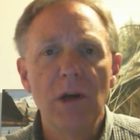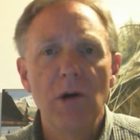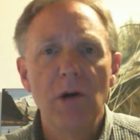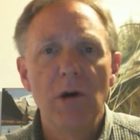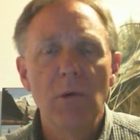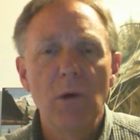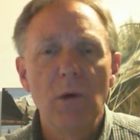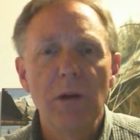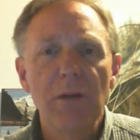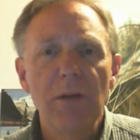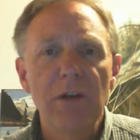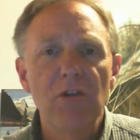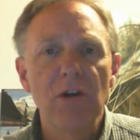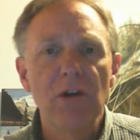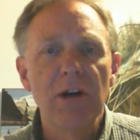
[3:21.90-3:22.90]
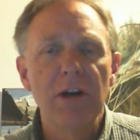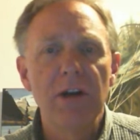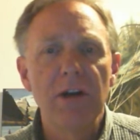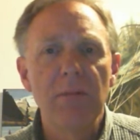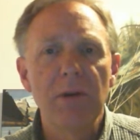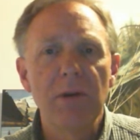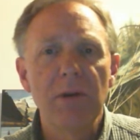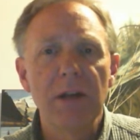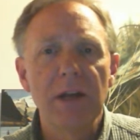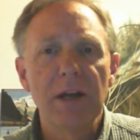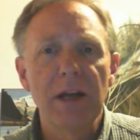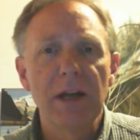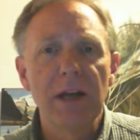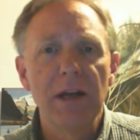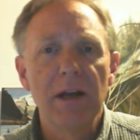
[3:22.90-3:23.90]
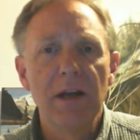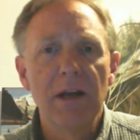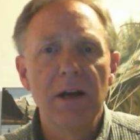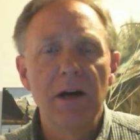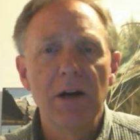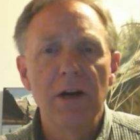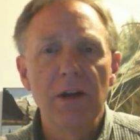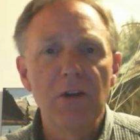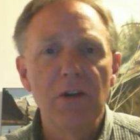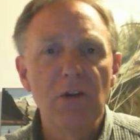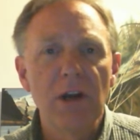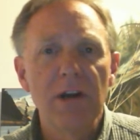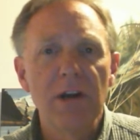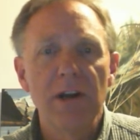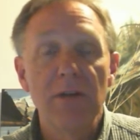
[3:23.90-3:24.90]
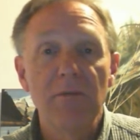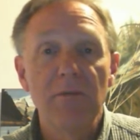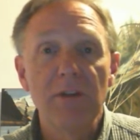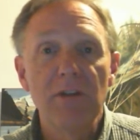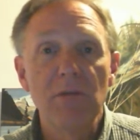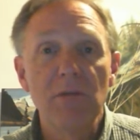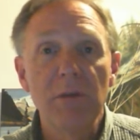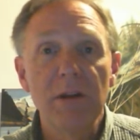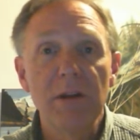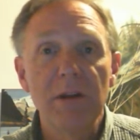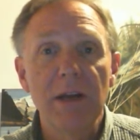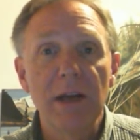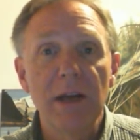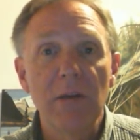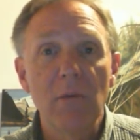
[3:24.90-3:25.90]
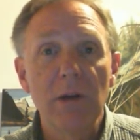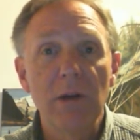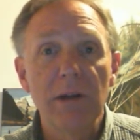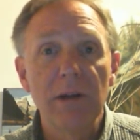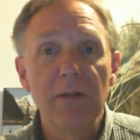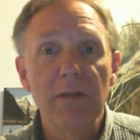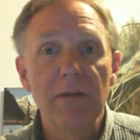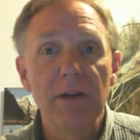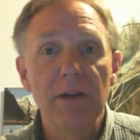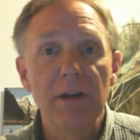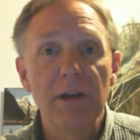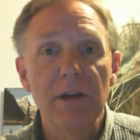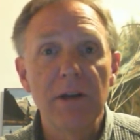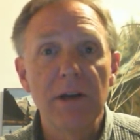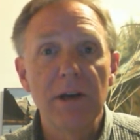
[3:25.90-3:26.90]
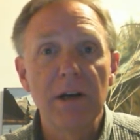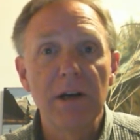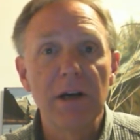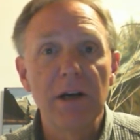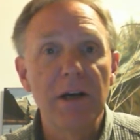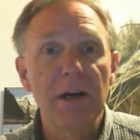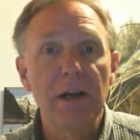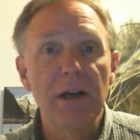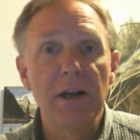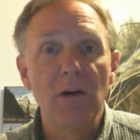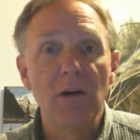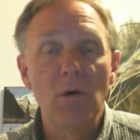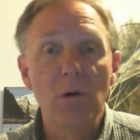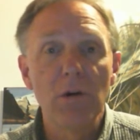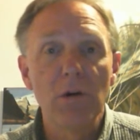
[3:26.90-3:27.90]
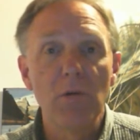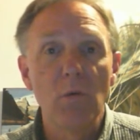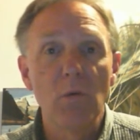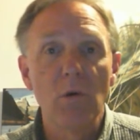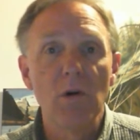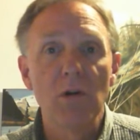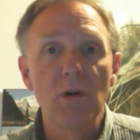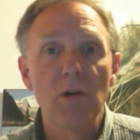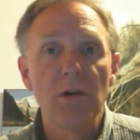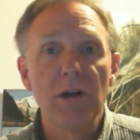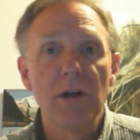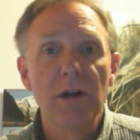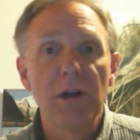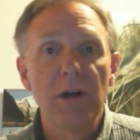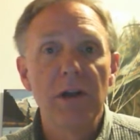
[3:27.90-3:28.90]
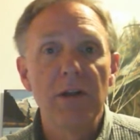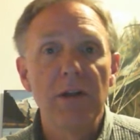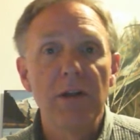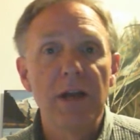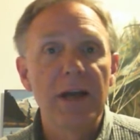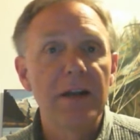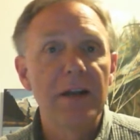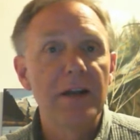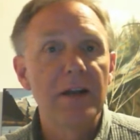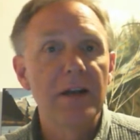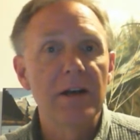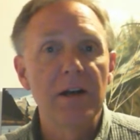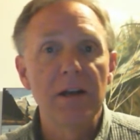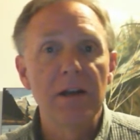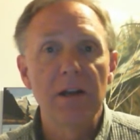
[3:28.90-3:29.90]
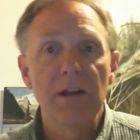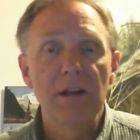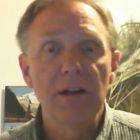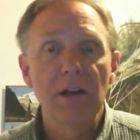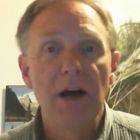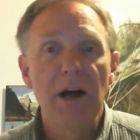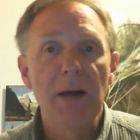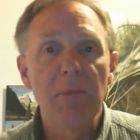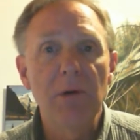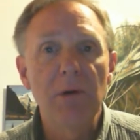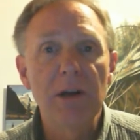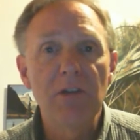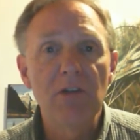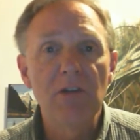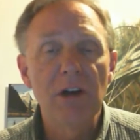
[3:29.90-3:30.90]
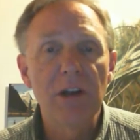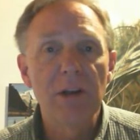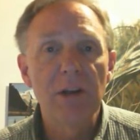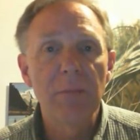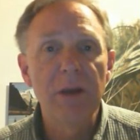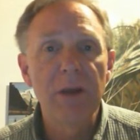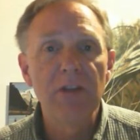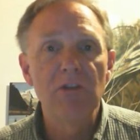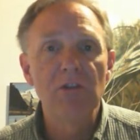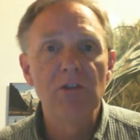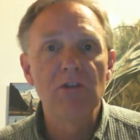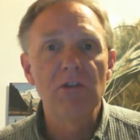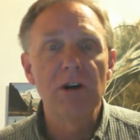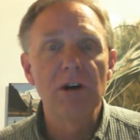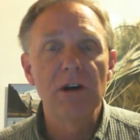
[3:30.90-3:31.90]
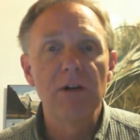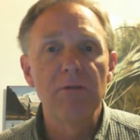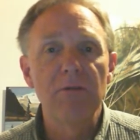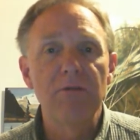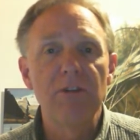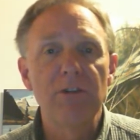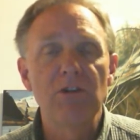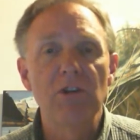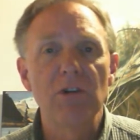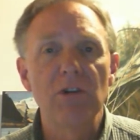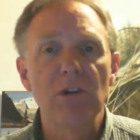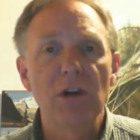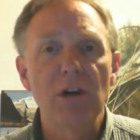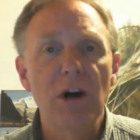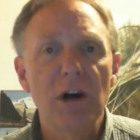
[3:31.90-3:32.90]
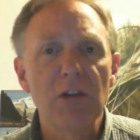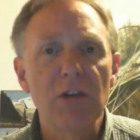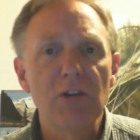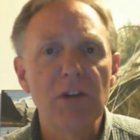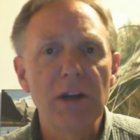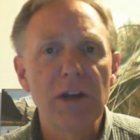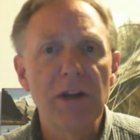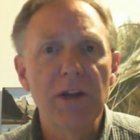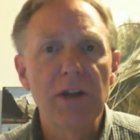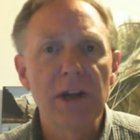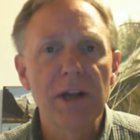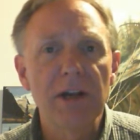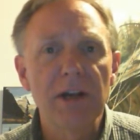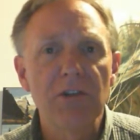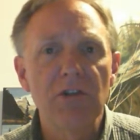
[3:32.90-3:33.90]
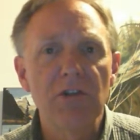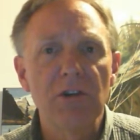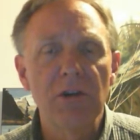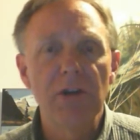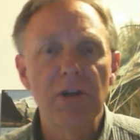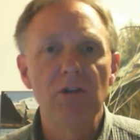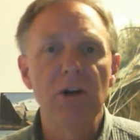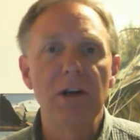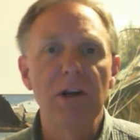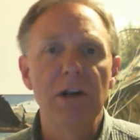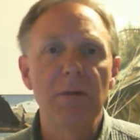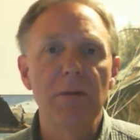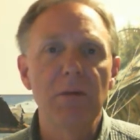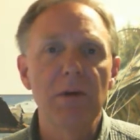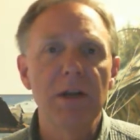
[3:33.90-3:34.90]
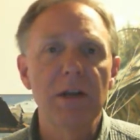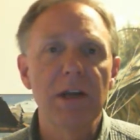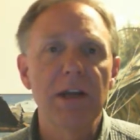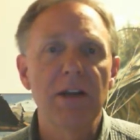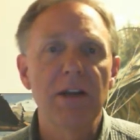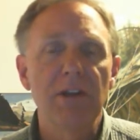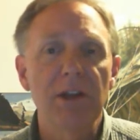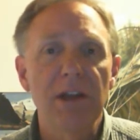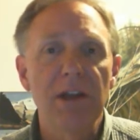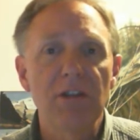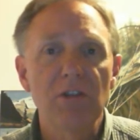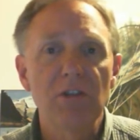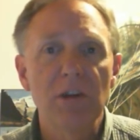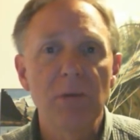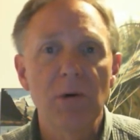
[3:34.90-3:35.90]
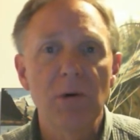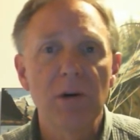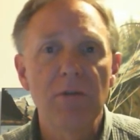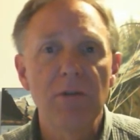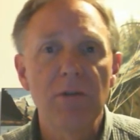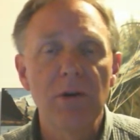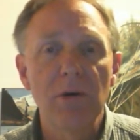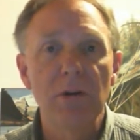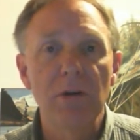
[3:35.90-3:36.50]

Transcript: What are they trying to communicate? Are they trying to convince me that we live in an ordered world that it operates on the basis of physical laws and nothing else? Are they trying to communicate a theistic point of view?